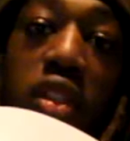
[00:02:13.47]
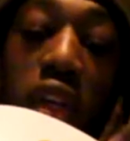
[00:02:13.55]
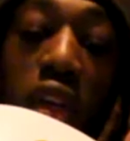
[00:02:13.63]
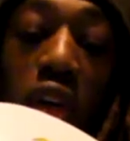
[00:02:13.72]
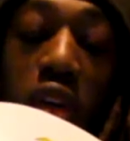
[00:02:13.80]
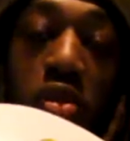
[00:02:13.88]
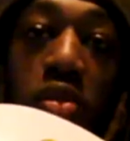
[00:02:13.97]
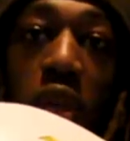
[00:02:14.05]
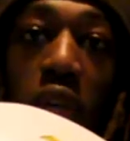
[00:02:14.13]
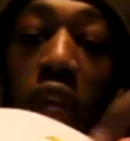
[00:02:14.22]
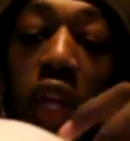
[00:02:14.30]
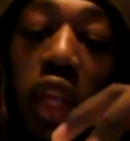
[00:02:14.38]
I cut them
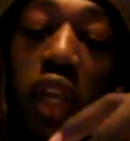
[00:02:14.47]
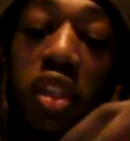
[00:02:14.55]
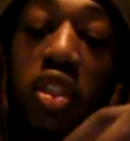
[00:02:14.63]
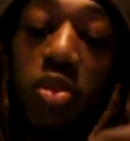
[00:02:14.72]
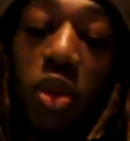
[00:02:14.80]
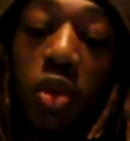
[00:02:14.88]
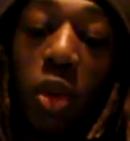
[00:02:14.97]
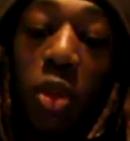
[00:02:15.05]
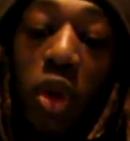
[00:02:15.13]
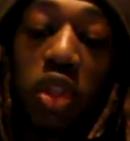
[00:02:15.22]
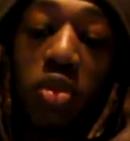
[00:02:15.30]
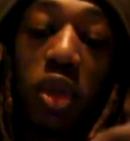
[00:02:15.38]
and I like spread them
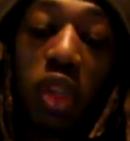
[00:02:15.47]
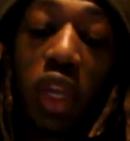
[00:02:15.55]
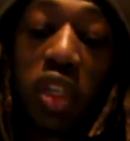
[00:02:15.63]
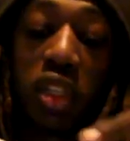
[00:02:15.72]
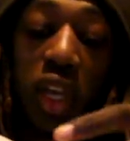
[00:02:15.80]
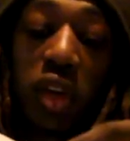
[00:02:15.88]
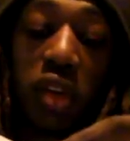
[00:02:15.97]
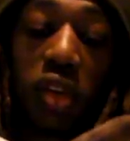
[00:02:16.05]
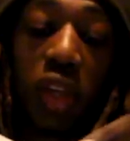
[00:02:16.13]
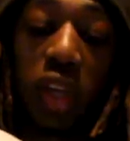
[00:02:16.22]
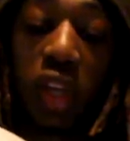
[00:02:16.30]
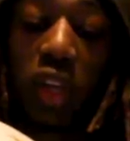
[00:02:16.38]
apart to make that shattered
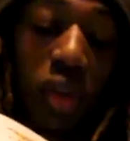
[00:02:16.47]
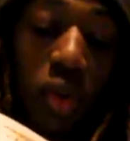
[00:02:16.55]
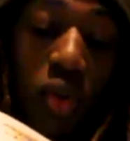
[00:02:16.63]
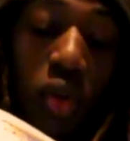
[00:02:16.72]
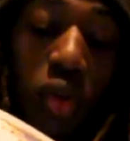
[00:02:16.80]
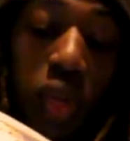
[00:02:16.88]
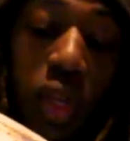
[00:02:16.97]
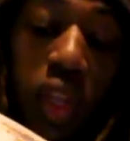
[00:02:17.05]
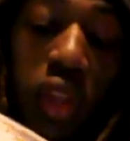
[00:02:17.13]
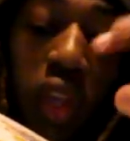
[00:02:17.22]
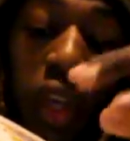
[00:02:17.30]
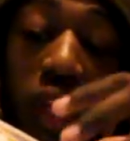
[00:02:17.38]
like cool looking
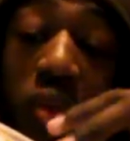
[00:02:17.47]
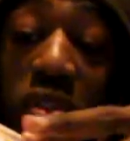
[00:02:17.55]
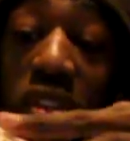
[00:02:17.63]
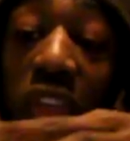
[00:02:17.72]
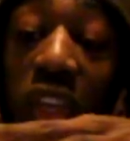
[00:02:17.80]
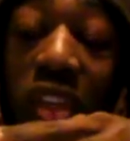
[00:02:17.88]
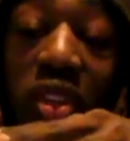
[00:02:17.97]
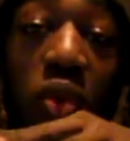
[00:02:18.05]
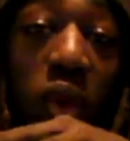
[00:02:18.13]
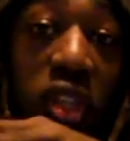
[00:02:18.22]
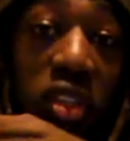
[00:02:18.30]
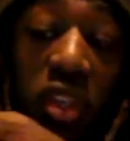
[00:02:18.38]
thing, and it was like
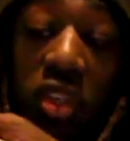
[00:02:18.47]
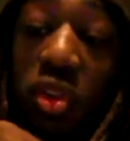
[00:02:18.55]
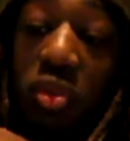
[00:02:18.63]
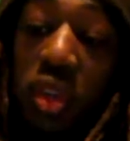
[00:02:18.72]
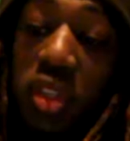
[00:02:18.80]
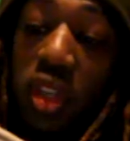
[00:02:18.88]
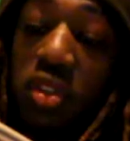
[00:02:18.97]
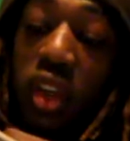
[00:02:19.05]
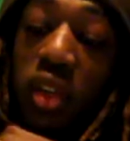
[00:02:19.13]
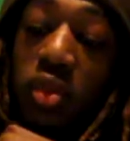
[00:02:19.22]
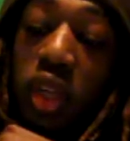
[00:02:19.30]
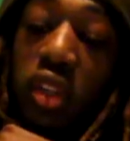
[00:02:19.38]
20 something degrees
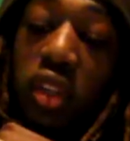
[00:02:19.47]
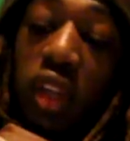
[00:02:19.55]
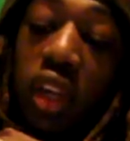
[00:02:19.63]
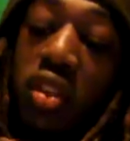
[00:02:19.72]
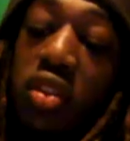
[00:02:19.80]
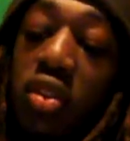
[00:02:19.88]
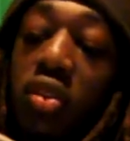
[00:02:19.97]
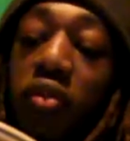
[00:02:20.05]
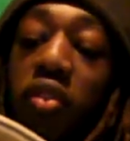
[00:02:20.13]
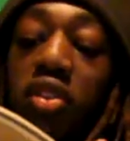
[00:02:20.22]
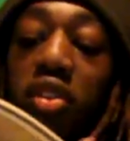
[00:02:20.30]
outside when I did that, so if it's